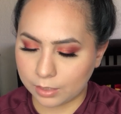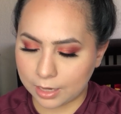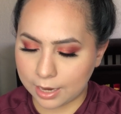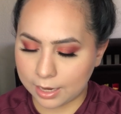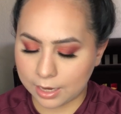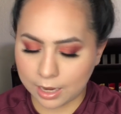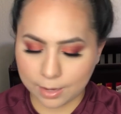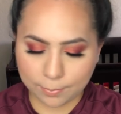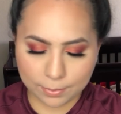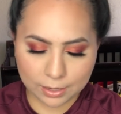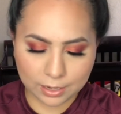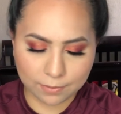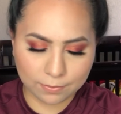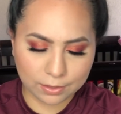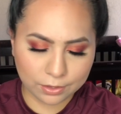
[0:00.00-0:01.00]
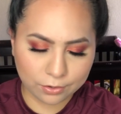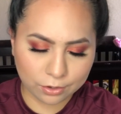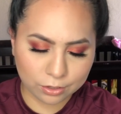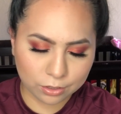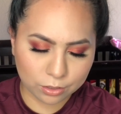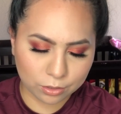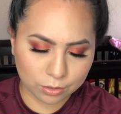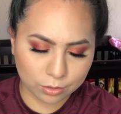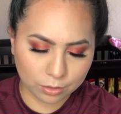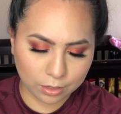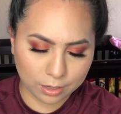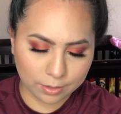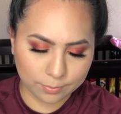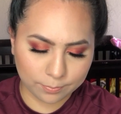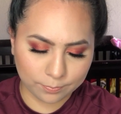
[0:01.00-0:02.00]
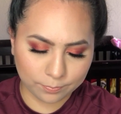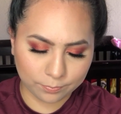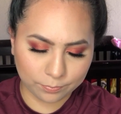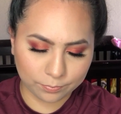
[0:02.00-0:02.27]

And I believe these are oh